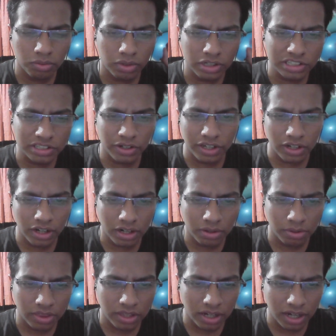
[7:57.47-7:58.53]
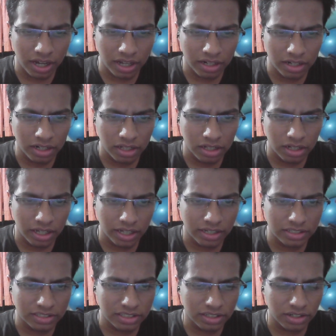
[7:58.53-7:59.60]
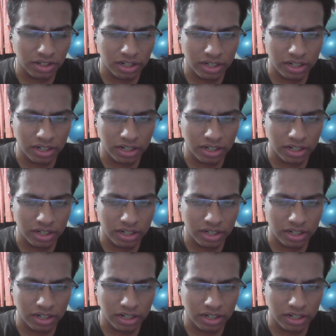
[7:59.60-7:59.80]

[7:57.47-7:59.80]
What's going on with the gun? Like, is it not